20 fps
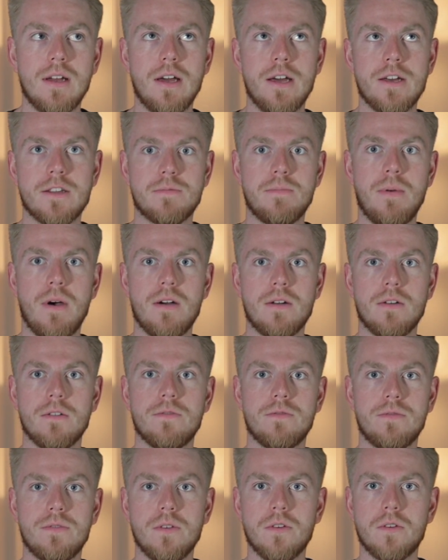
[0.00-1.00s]
as part
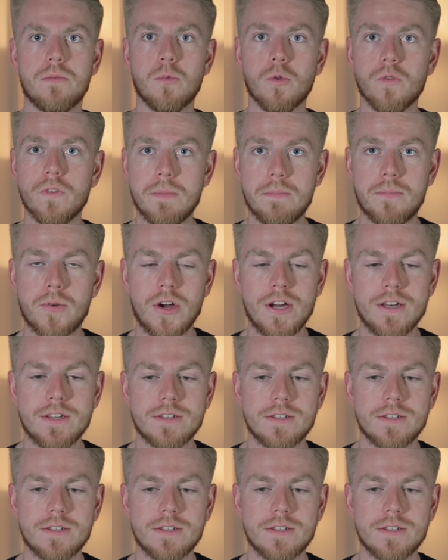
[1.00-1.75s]
of your move-in price.